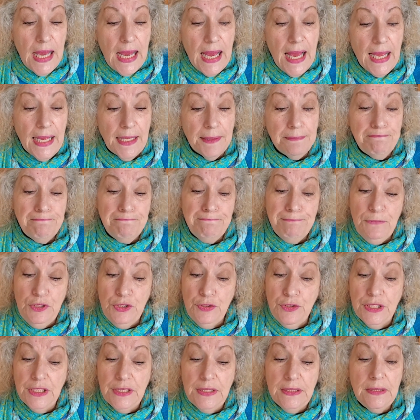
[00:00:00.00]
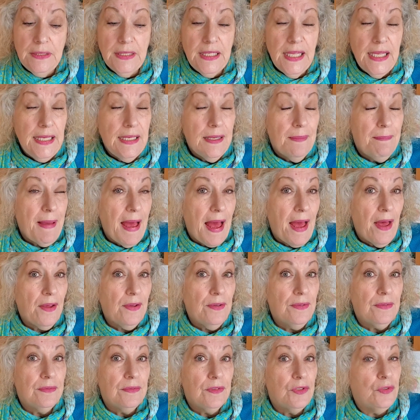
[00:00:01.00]
You can think
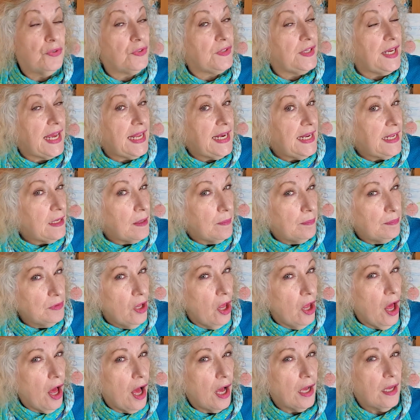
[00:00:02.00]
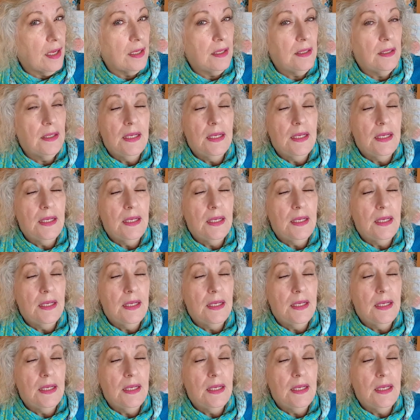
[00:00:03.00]
about creating a blog.